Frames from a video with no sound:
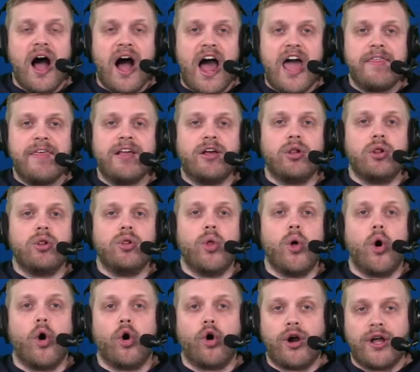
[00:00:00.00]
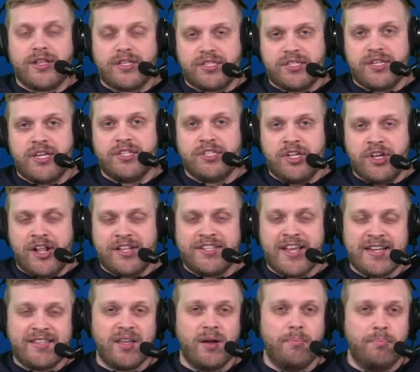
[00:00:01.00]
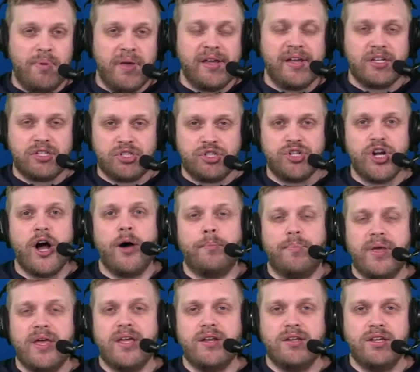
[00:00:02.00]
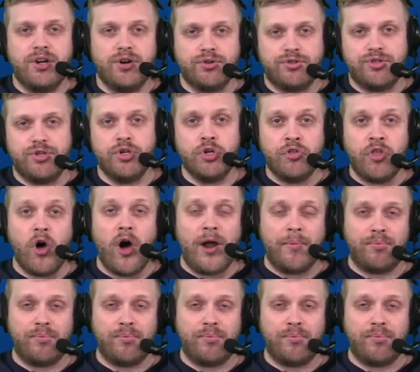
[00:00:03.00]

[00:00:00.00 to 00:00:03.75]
I think Lawrence is going to take the biggest jump in year two, though.